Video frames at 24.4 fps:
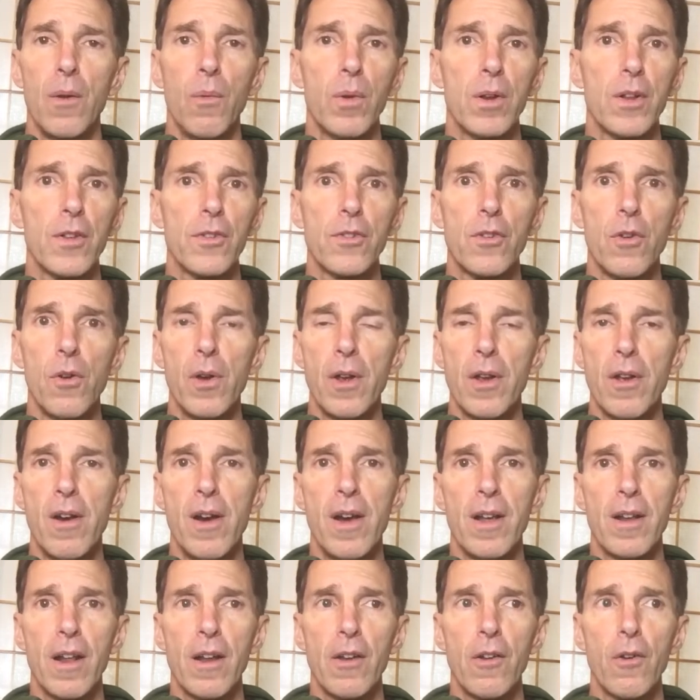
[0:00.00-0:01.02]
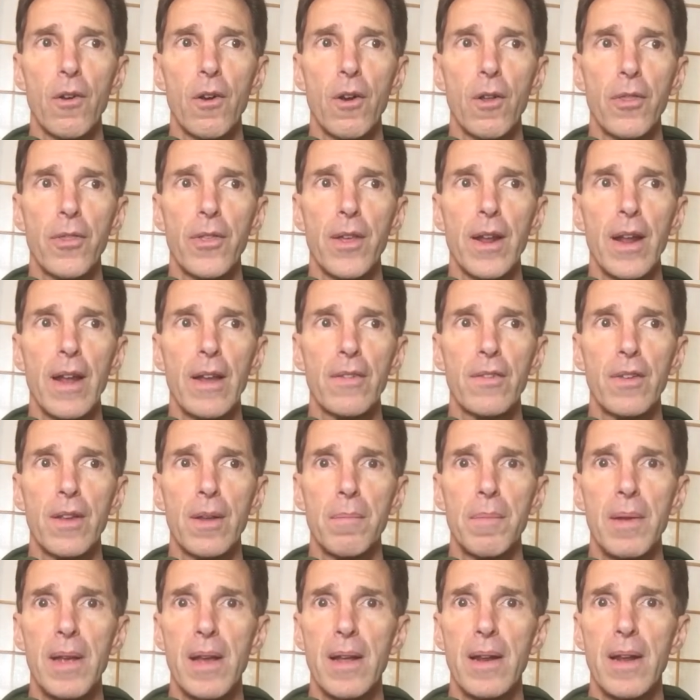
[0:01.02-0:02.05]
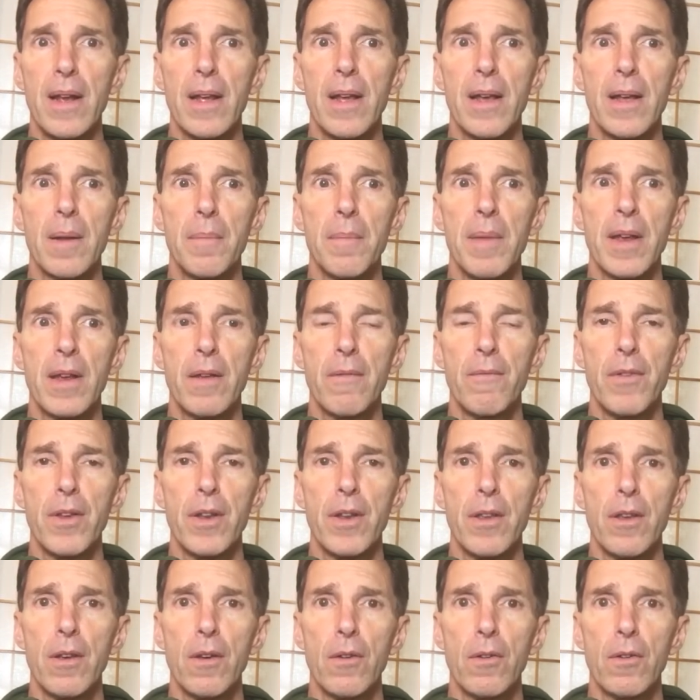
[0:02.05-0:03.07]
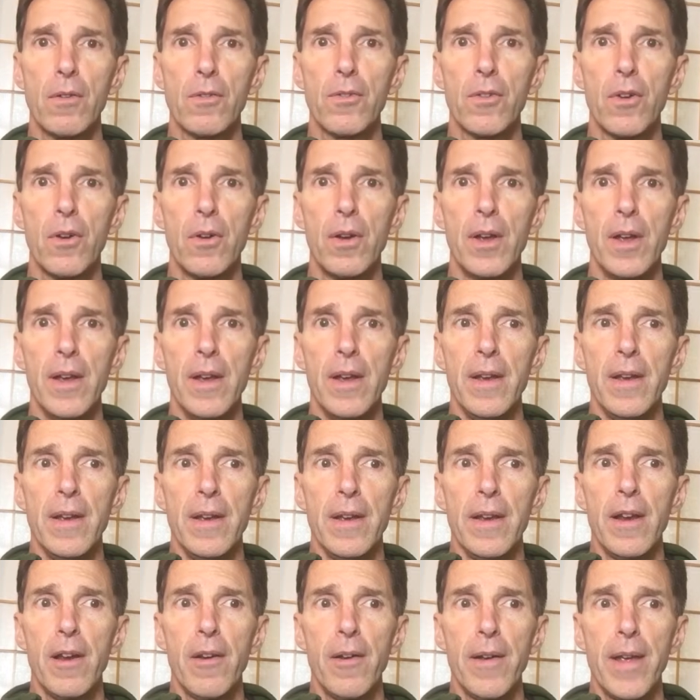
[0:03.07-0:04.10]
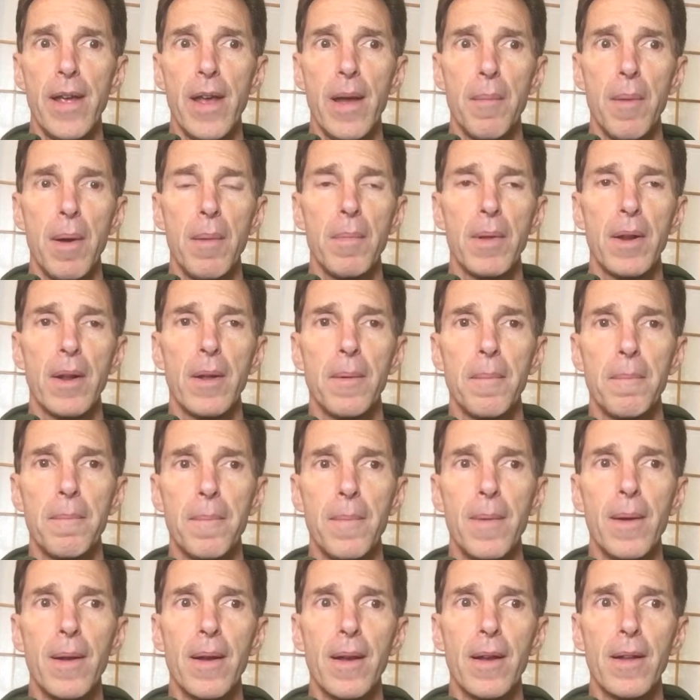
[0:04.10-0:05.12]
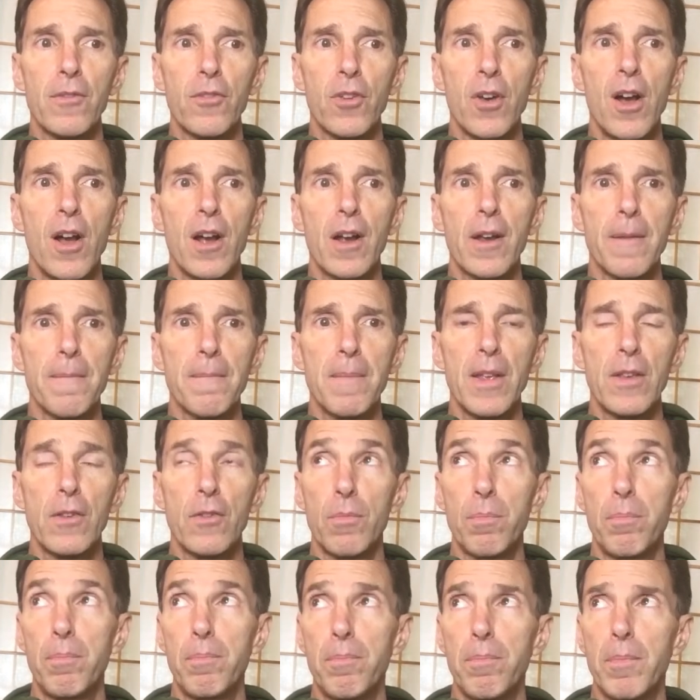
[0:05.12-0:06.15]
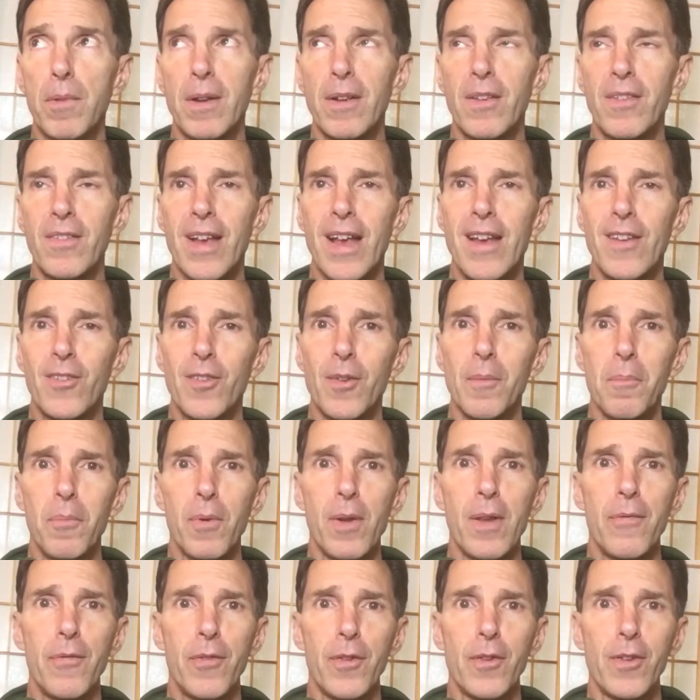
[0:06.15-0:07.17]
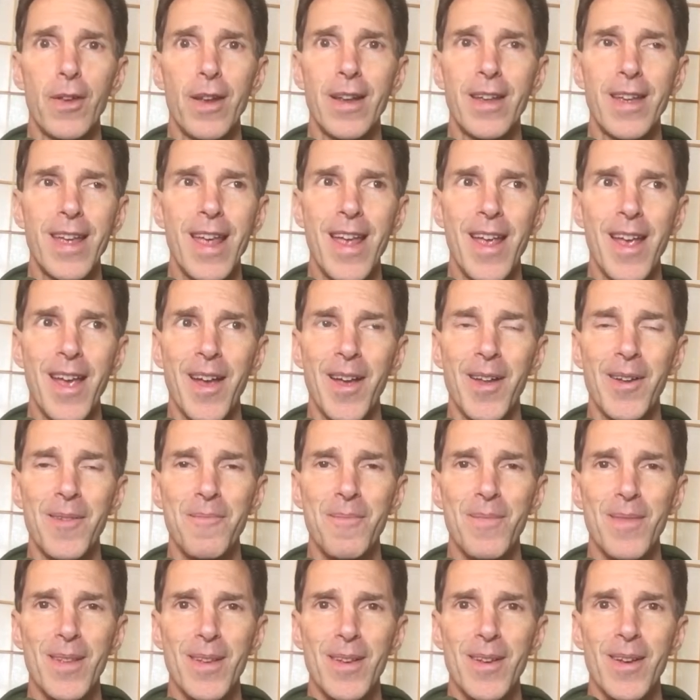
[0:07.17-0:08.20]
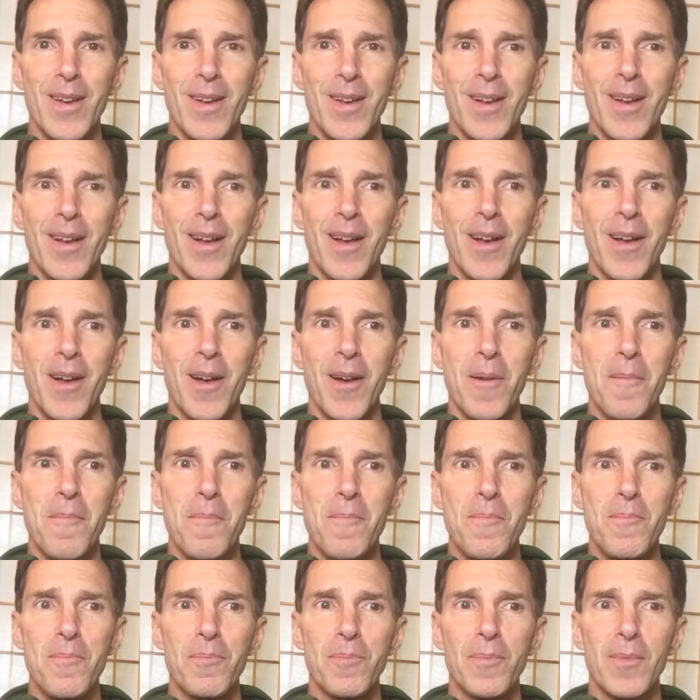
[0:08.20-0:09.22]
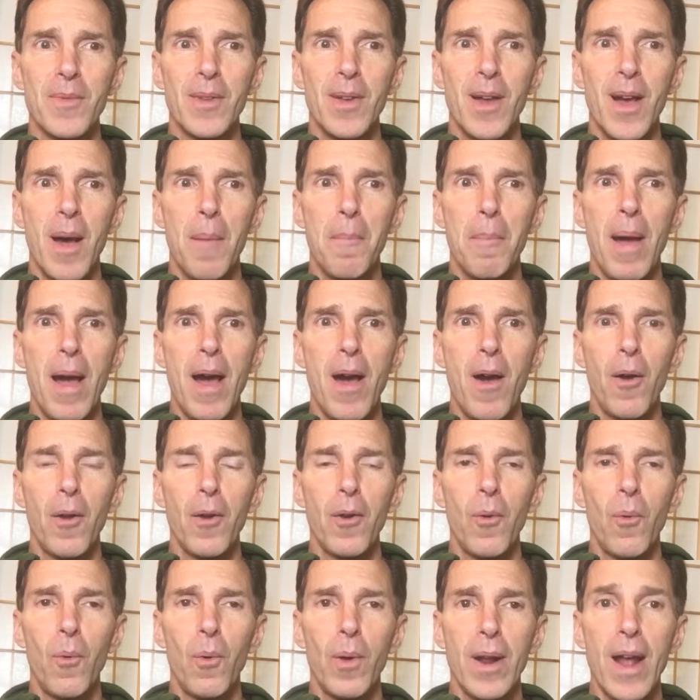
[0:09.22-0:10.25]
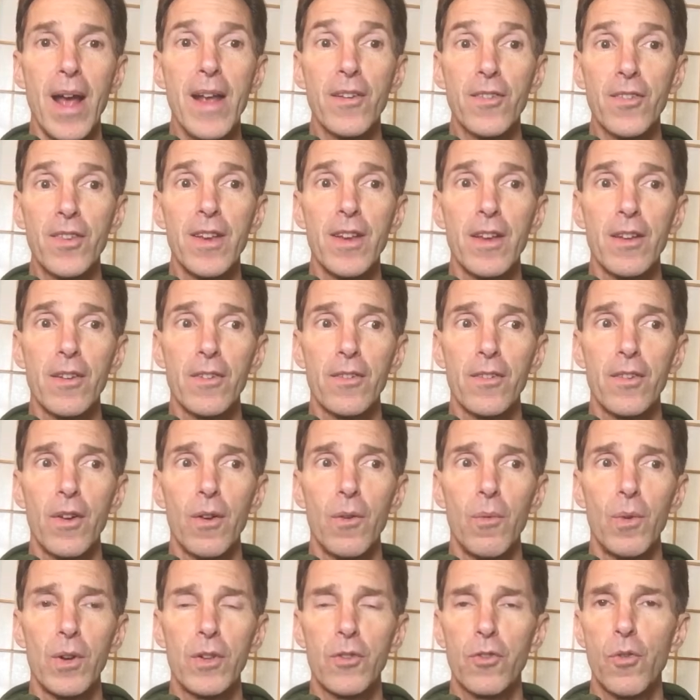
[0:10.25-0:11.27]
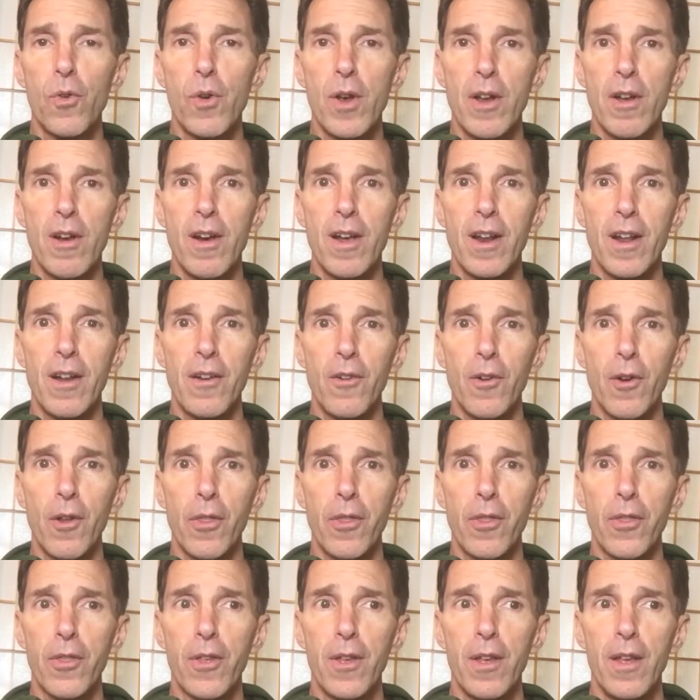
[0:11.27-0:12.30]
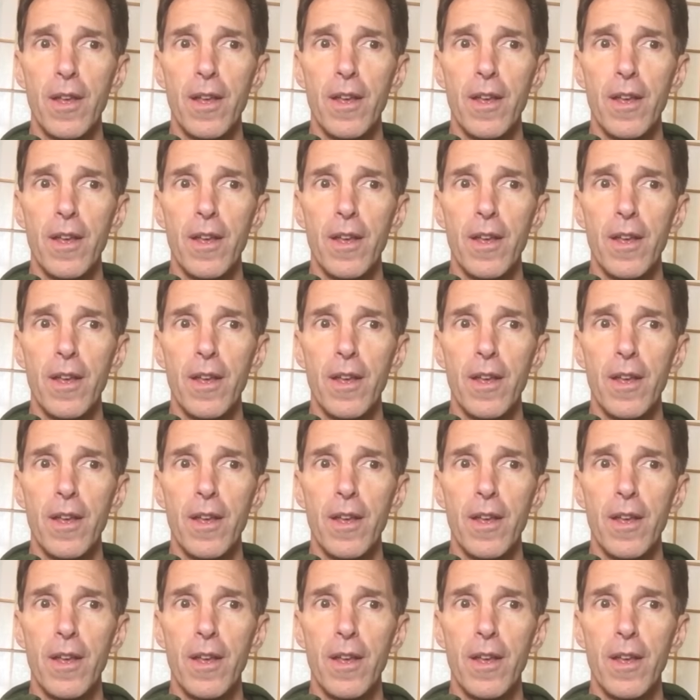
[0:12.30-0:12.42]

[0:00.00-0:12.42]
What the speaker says: what is going on Earth that I said, man, I got to make a video. So here I am. I'm going to talk as concise and brief as I can um, about what I see as what's going on Earth.